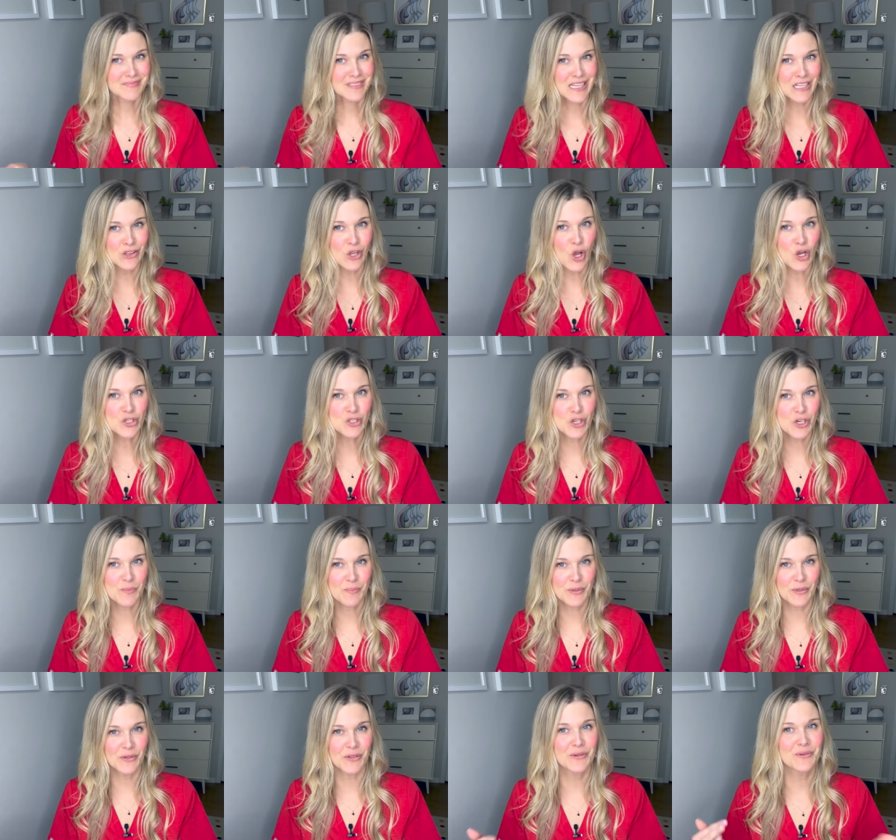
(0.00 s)
Long term
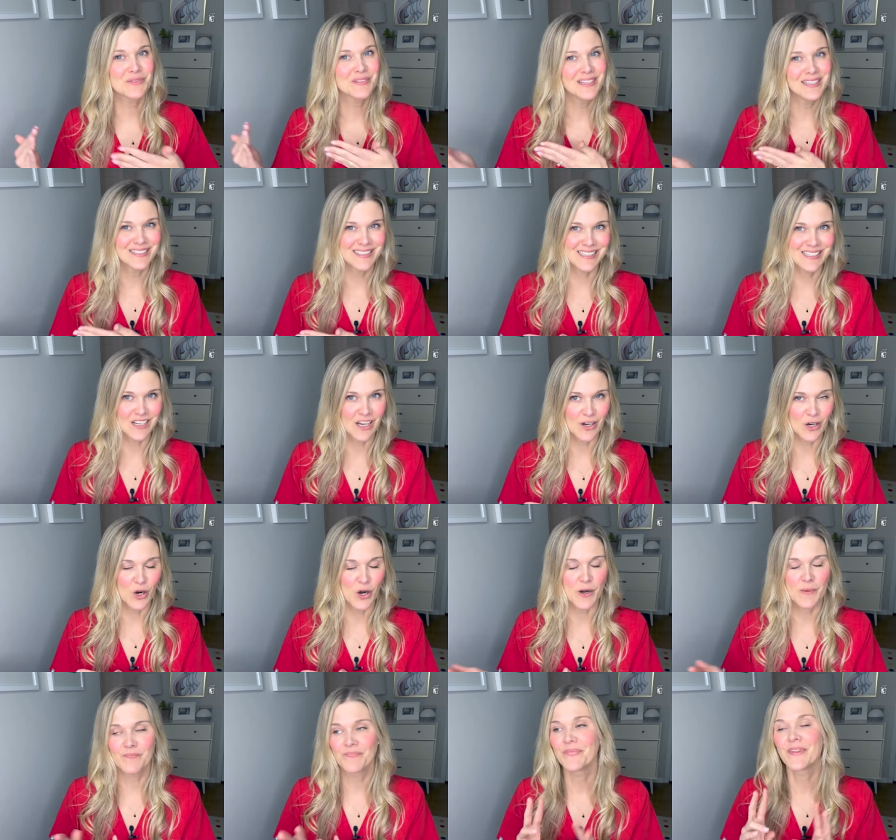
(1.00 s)
pill use did not
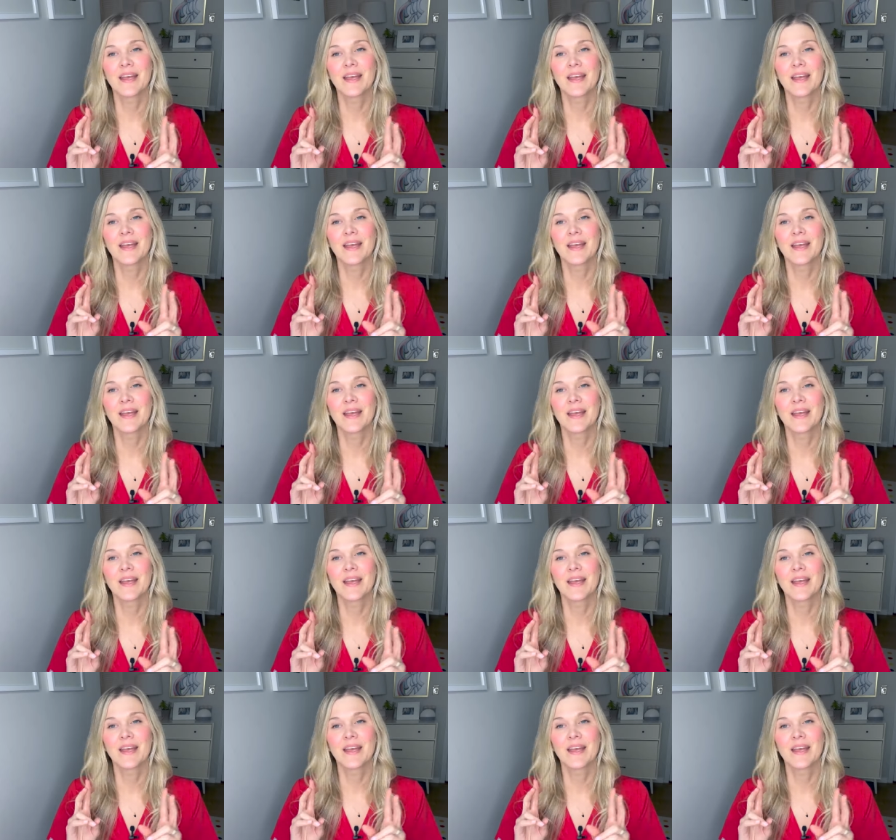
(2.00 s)
harm.